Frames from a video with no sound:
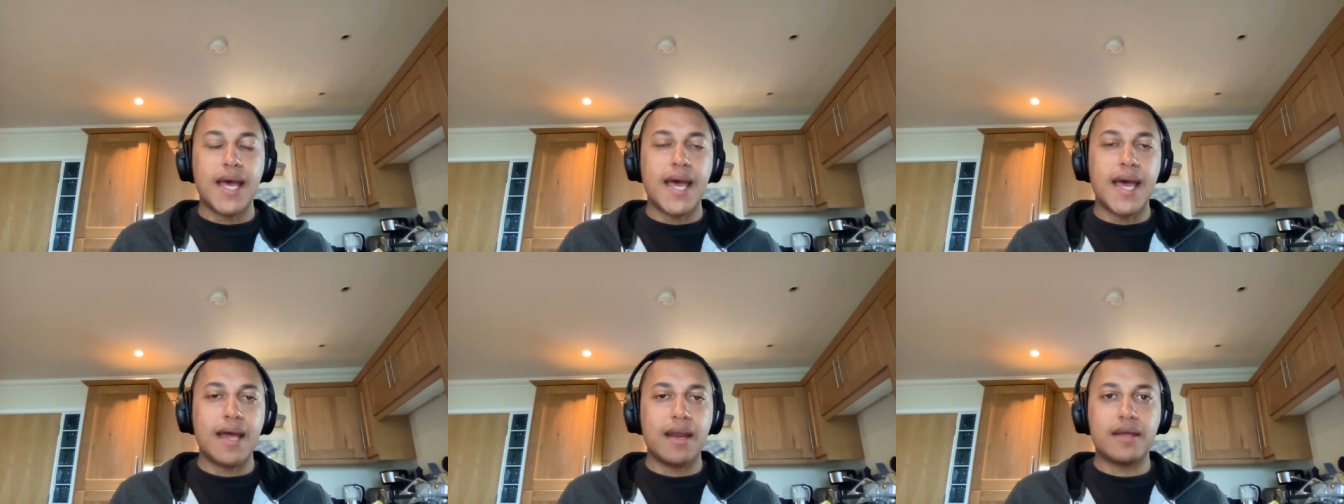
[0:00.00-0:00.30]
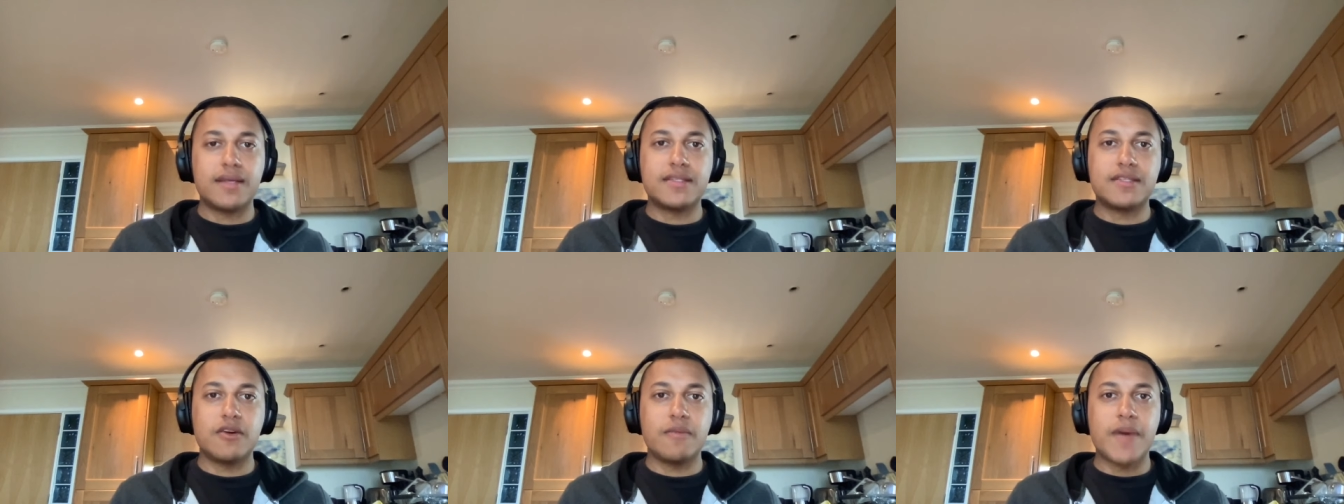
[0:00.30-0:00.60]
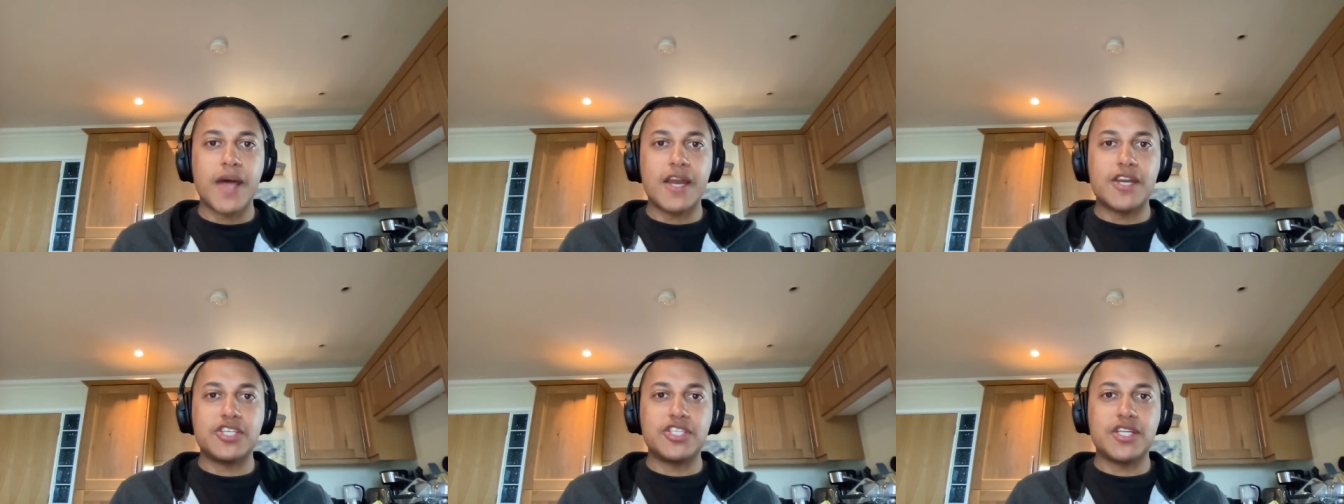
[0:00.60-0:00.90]
And I still
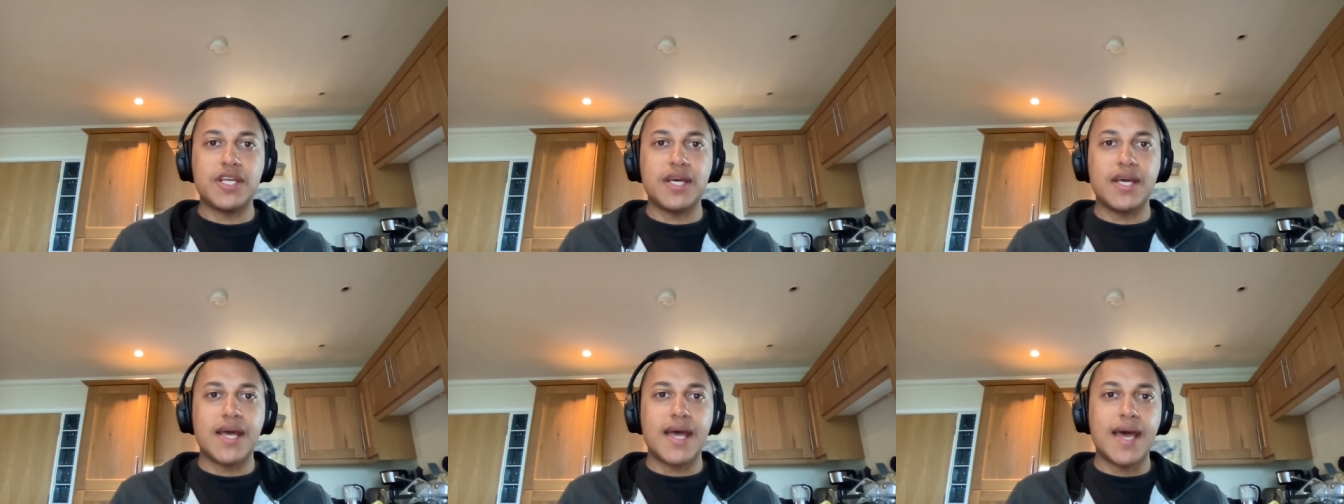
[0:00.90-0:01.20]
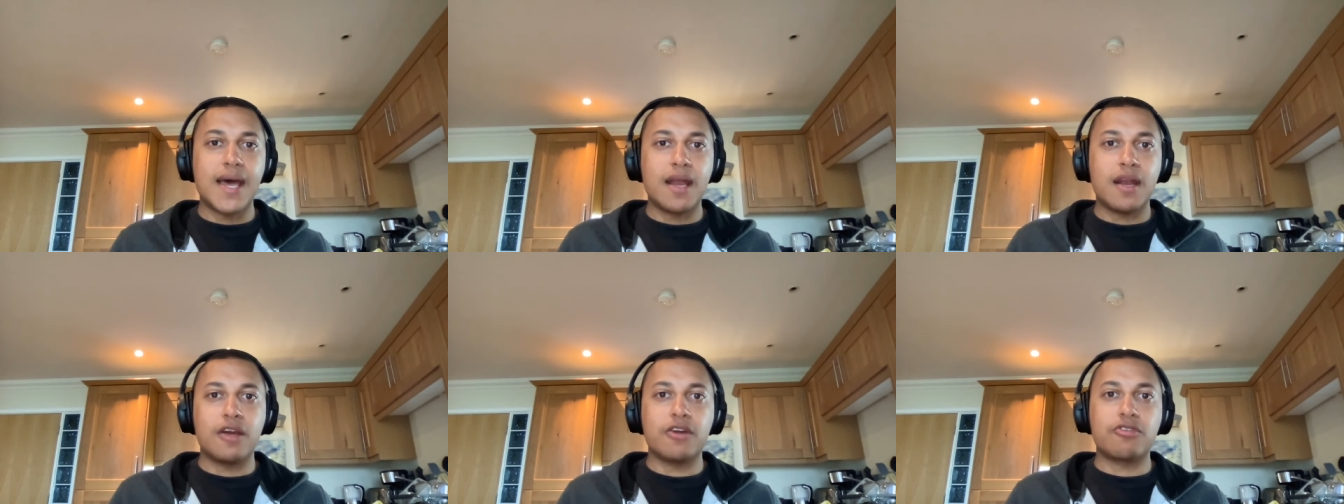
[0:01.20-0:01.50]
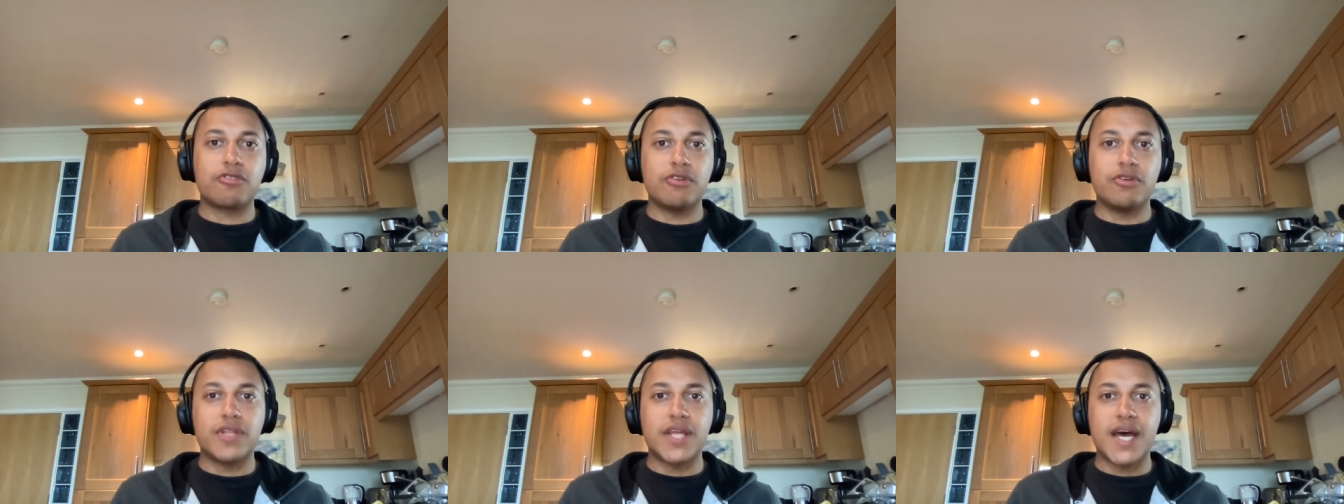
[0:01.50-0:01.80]
managed it and I
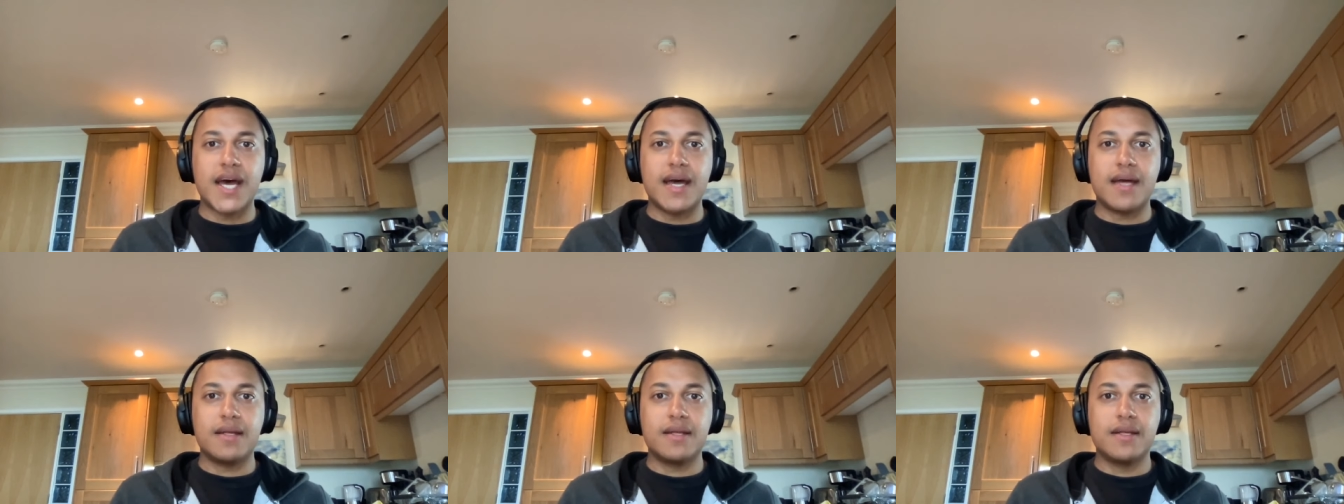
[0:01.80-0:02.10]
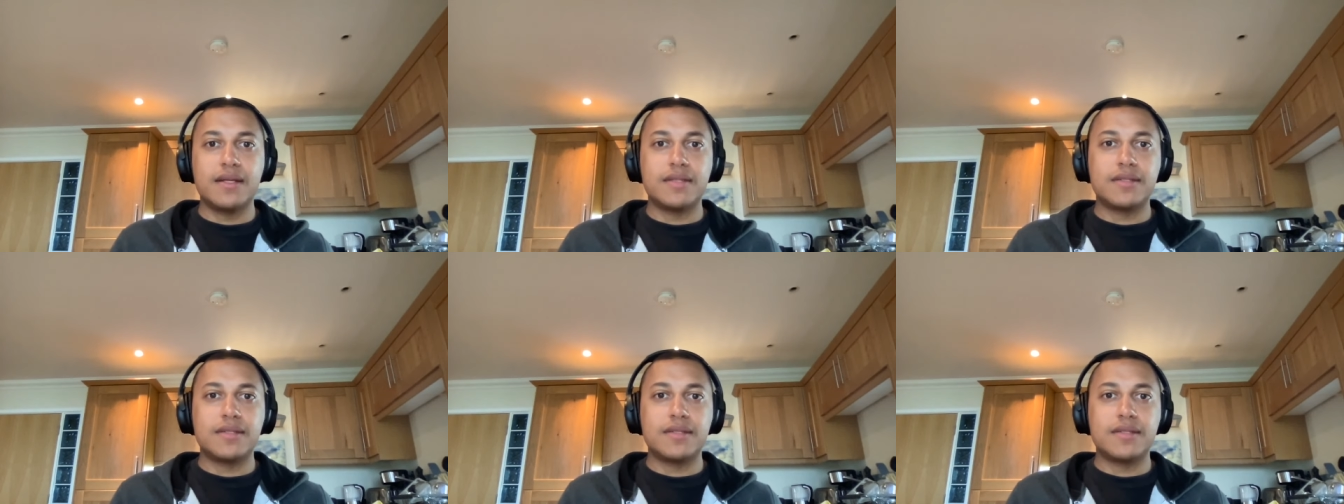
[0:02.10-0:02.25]
grew that